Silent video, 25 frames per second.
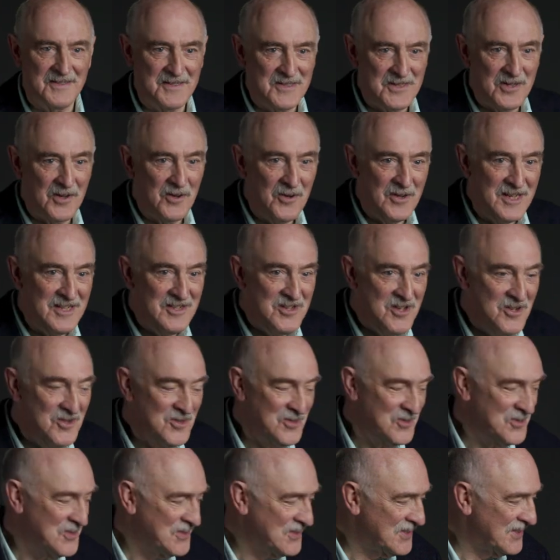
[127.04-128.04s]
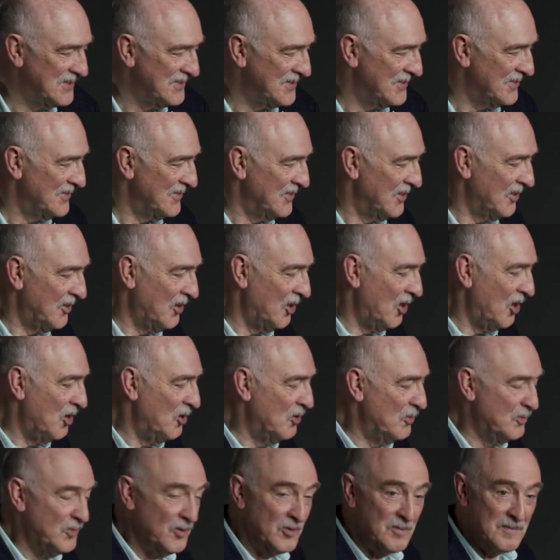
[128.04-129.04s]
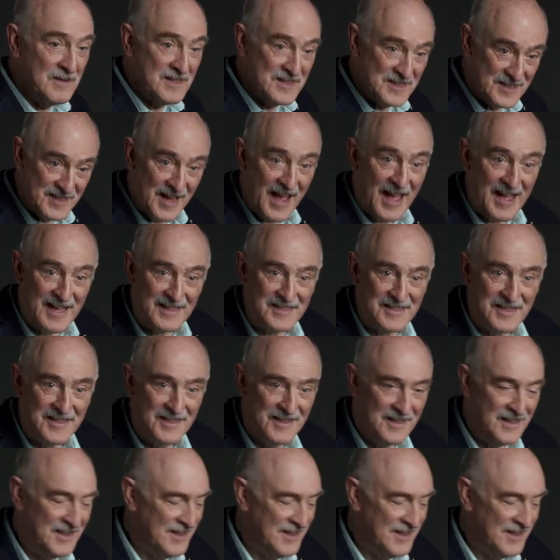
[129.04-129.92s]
So in use, the globe will be set